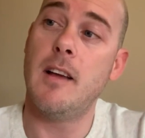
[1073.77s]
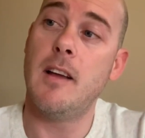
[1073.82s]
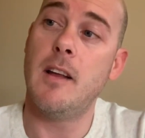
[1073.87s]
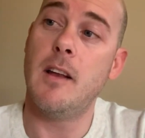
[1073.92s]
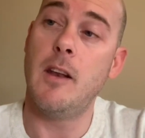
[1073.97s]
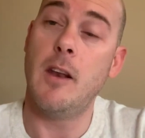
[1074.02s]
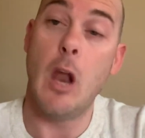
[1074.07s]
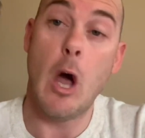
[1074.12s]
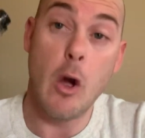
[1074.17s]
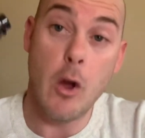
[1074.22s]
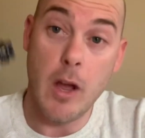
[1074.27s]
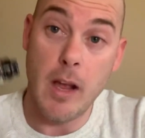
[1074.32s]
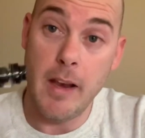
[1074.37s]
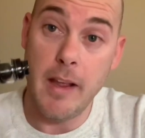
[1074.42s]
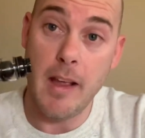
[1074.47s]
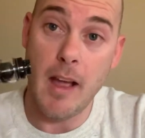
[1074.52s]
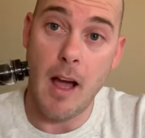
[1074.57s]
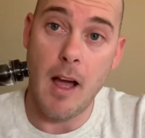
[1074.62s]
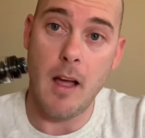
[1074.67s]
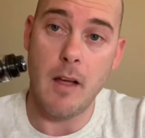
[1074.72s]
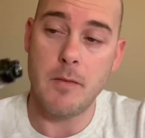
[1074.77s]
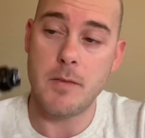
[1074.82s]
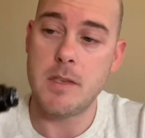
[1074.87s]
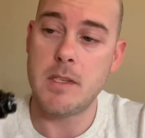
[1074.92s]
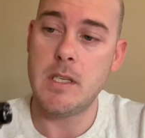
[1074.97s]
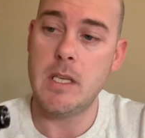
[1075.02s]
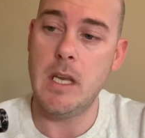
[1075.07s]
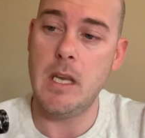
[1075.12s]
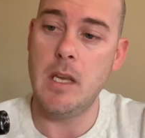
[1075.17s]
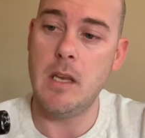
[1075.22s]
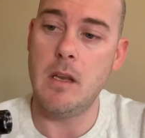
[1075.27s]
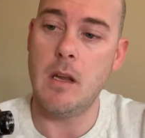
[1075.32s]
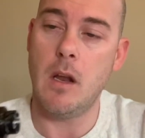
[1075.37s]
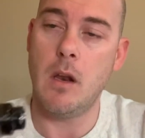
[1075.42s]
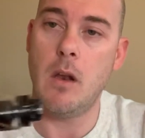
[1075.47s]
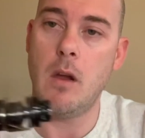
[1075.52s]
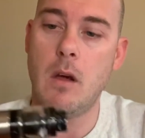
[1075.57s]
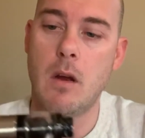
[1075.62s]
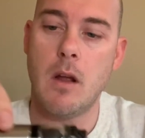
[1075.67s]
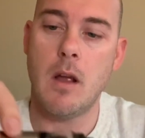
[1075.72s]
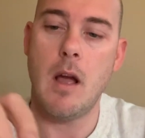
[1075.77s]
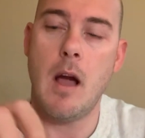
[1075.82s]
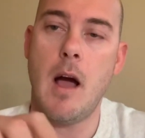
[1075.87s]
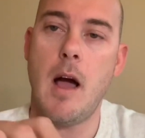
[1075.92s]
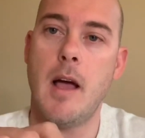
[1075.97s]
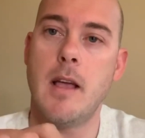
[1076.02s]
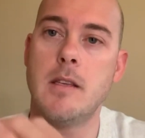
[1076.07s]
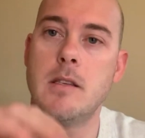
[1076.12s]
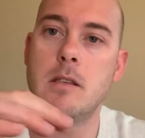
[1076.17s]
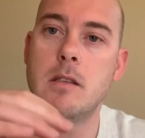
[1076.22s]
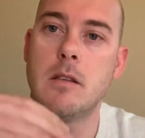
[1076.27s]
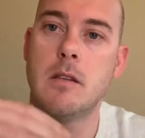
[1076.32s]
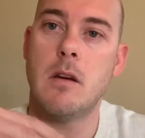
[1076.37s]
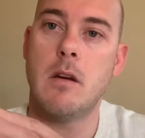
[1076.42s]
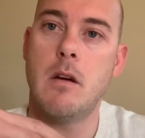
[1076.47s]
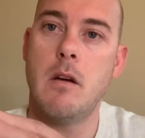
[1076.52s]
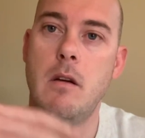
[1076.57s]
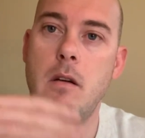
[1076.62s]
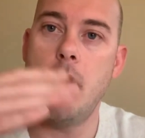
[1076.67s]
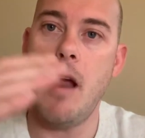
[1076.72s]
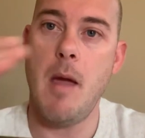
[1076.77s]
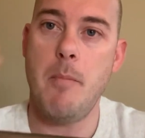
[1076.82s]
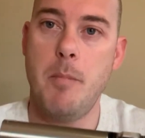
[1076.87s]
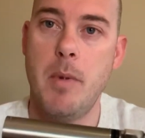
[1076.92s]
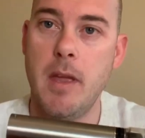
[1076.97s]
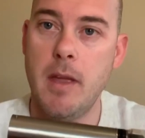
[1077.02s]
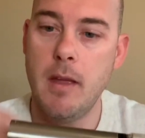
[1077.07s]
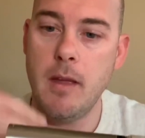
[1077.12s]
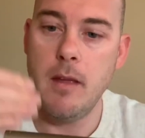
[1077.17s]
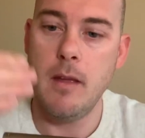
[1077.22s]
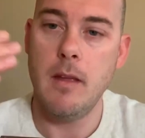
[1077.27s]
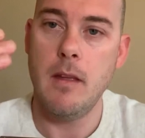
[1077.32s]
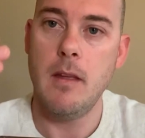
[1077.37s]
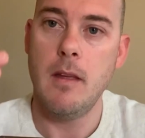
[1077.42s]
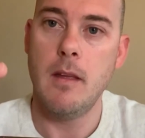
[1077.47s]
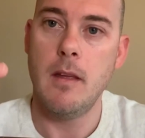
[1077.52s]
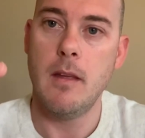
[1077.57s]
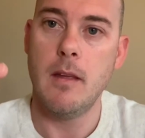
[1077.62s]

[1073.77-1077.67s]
Locally, I've seen a lot of guys wrapping